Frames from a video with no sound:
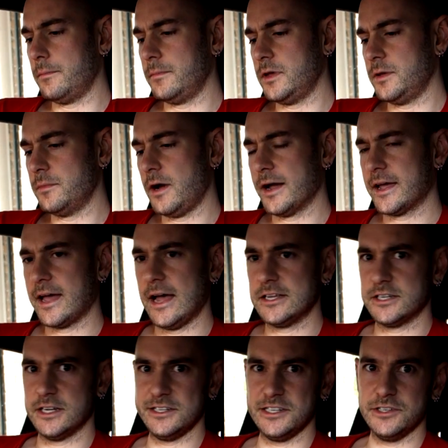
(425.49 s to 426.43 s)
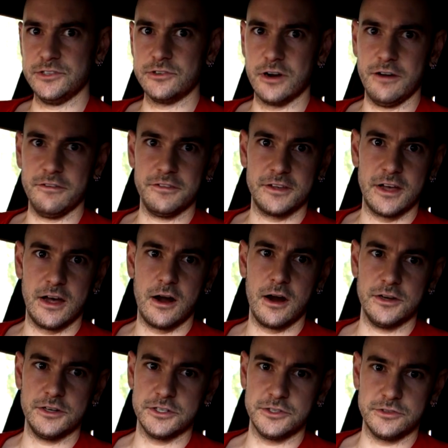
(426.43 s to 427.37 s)
In my case, I did drive the
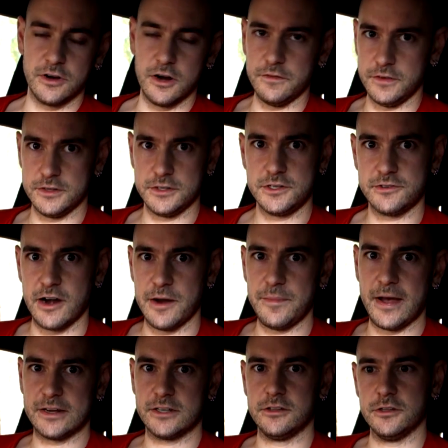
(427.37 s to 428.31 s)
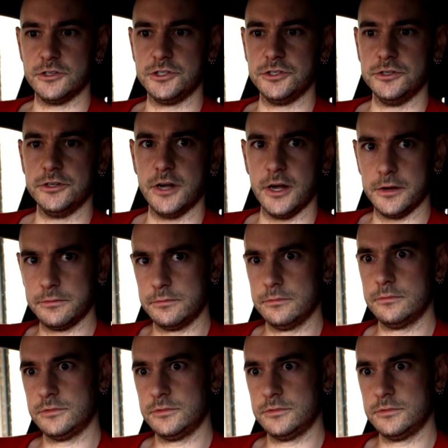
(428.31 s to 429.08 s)
car. I just drove it straight back to the tuner